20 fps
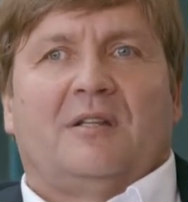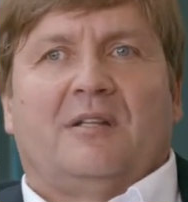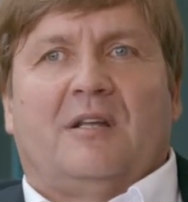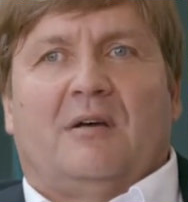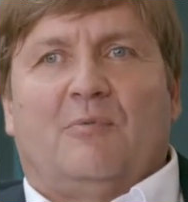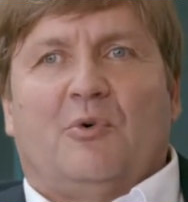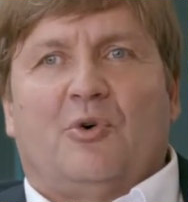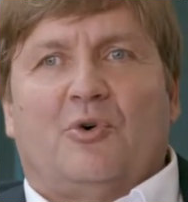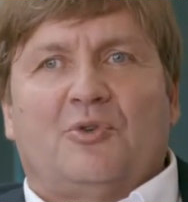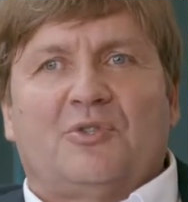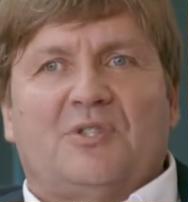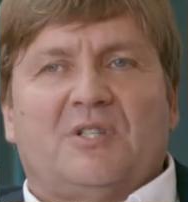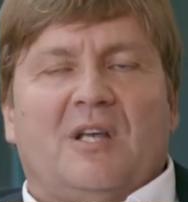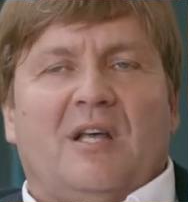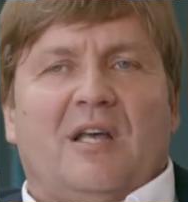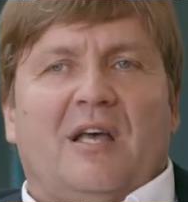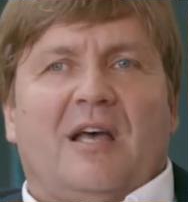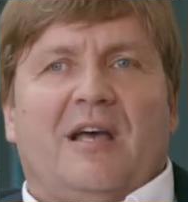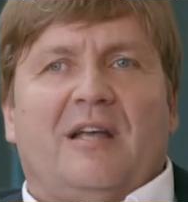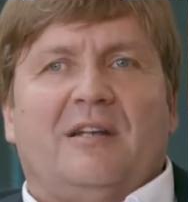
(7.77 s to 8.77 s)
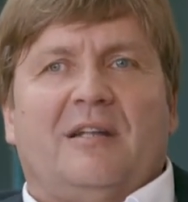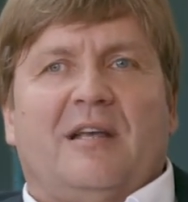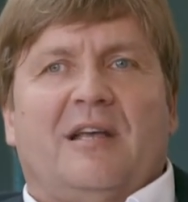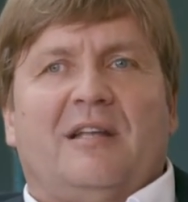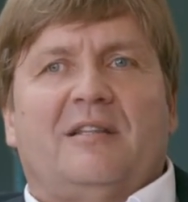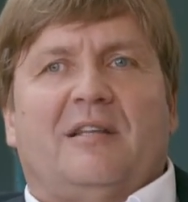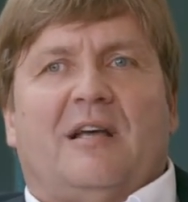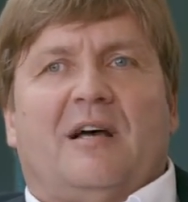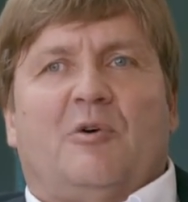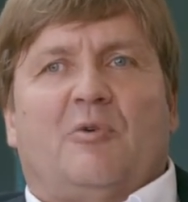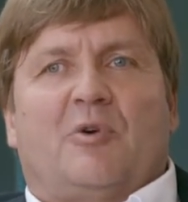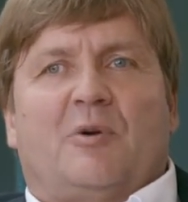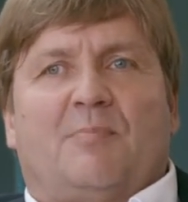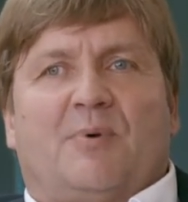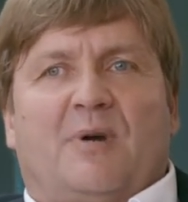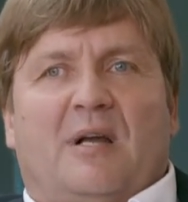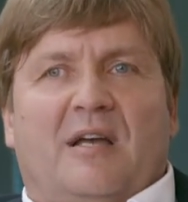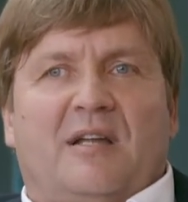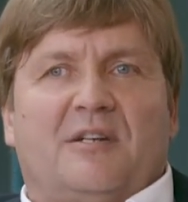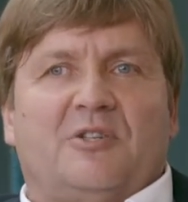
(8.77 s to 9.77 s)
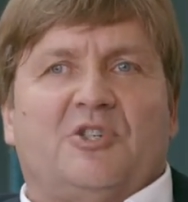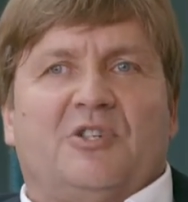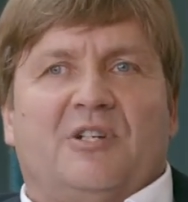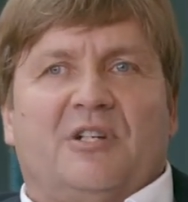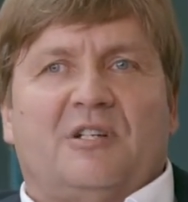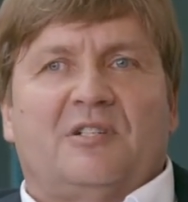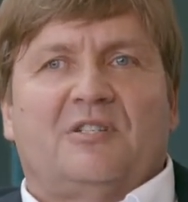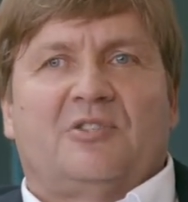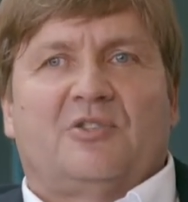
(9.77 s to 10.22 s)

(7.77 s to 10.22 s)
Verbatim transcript: Davos and at our branch near